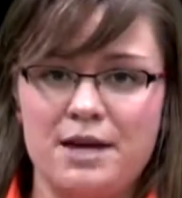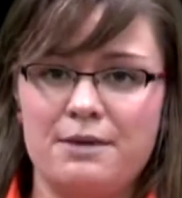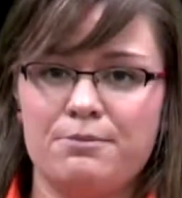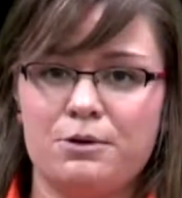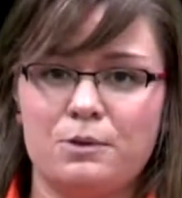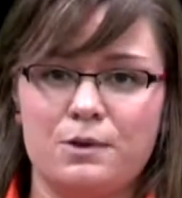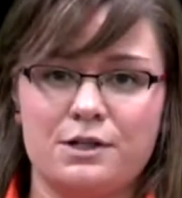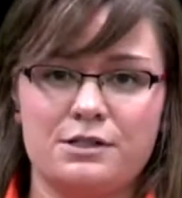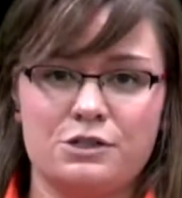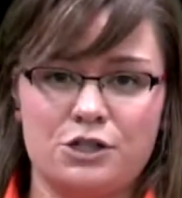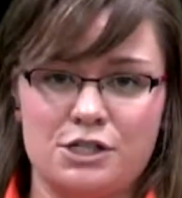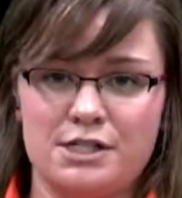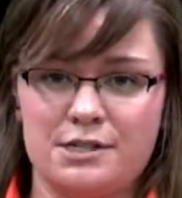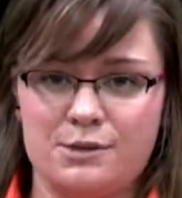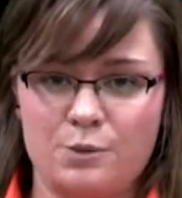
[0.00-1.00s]
paper works
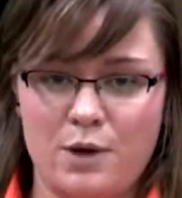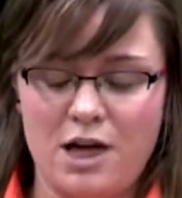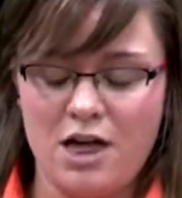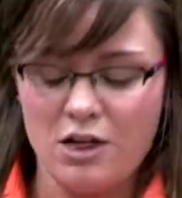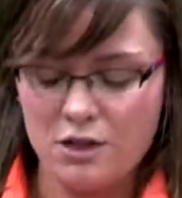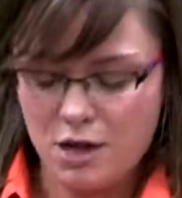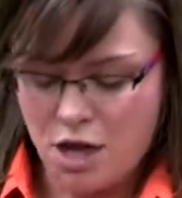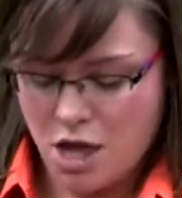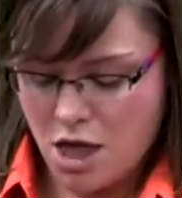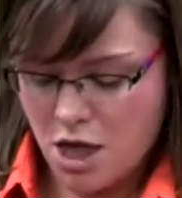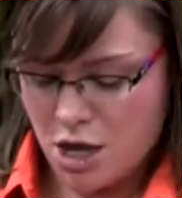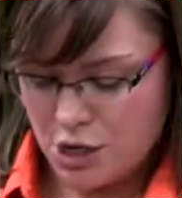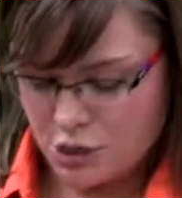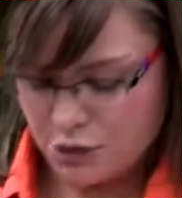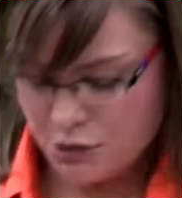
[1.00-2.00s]
just as well.
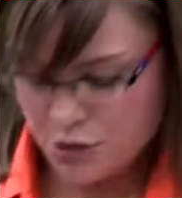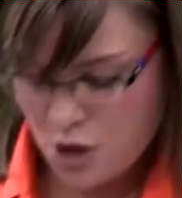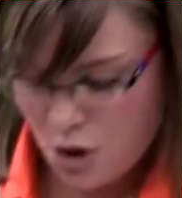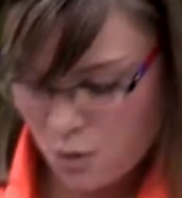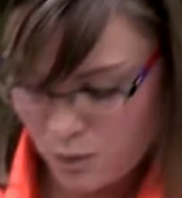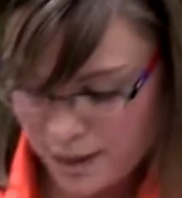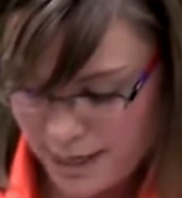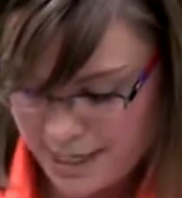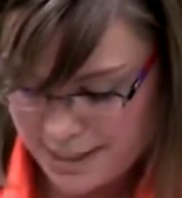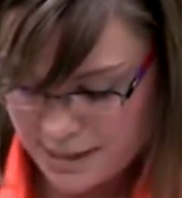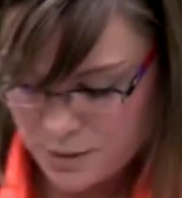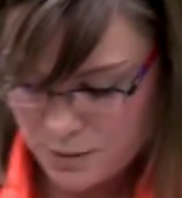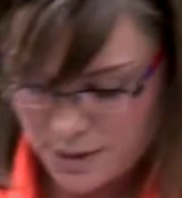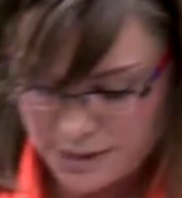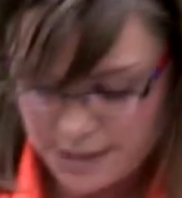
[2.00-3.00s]
So what I
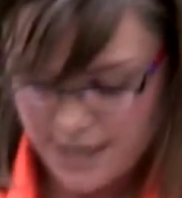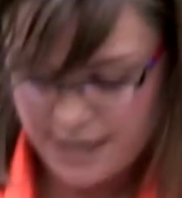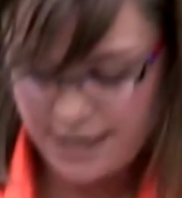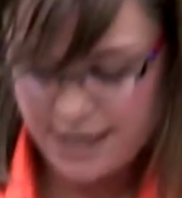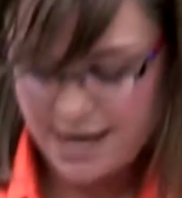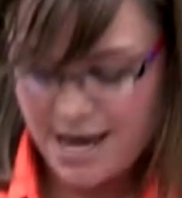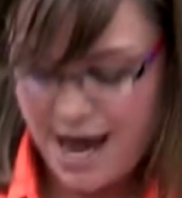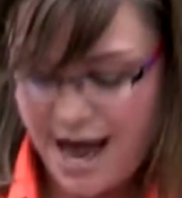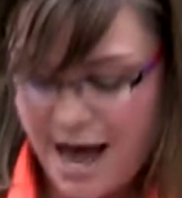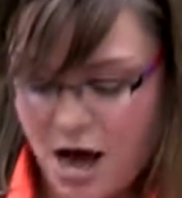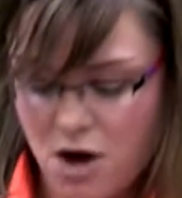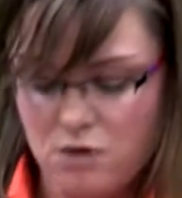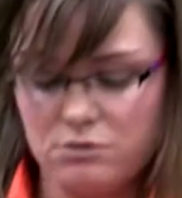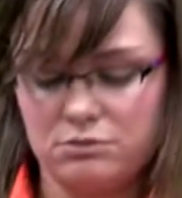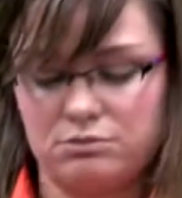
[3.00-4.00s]
did was I cut
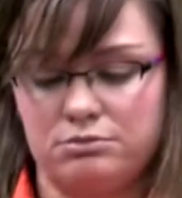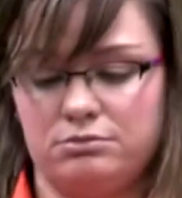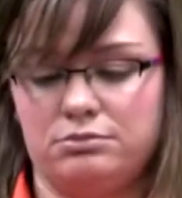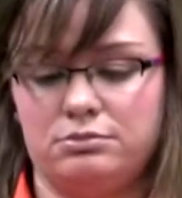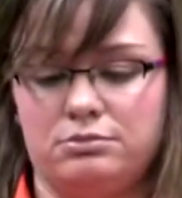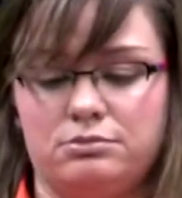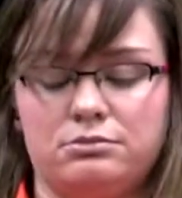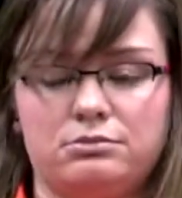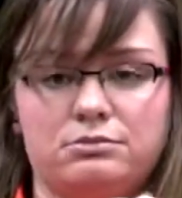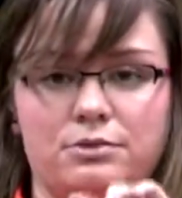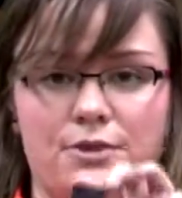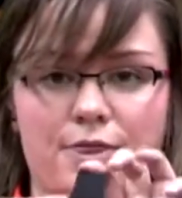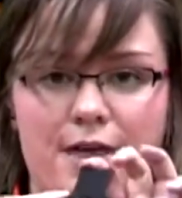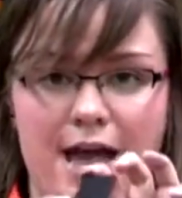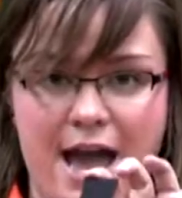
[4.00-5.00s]
out
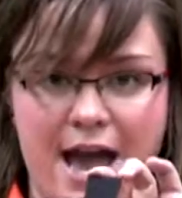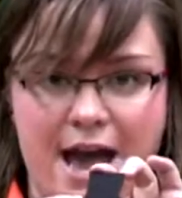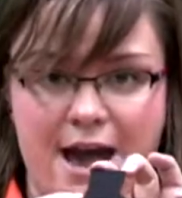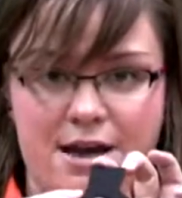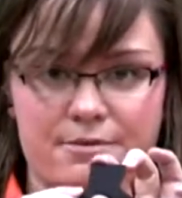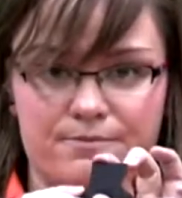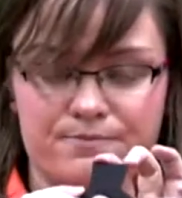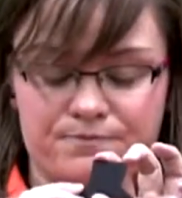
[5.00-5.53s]
the hat,